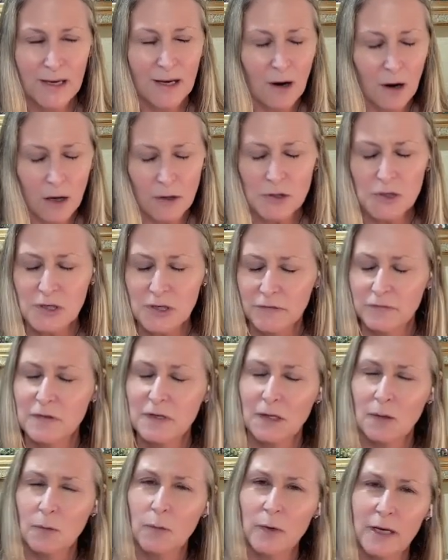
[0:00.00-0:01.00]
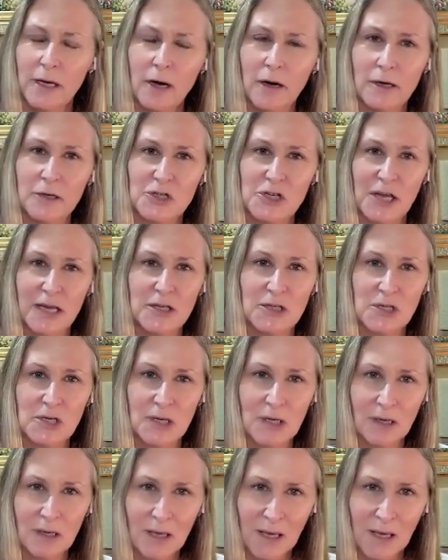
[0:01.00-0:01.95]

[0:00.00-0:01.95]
are shifting, we are changing.